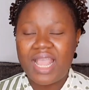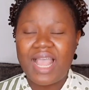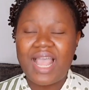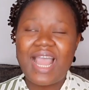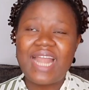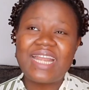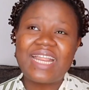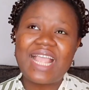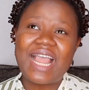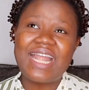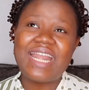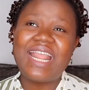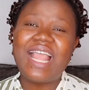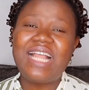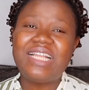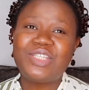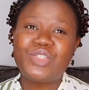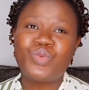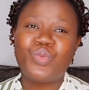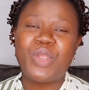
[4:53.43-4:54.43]
And
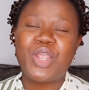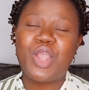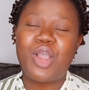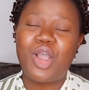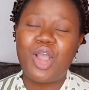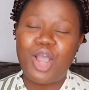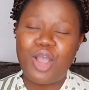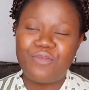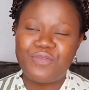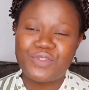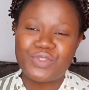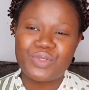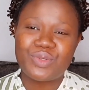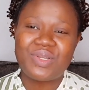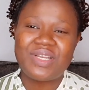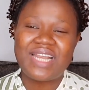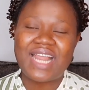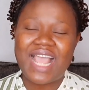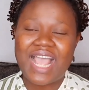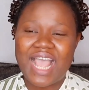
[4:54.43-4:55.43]
Ghanaians, we
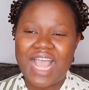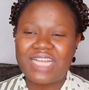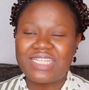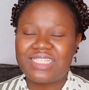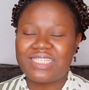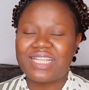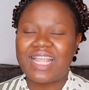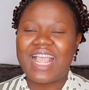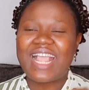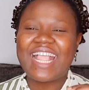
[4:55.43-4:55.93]
often add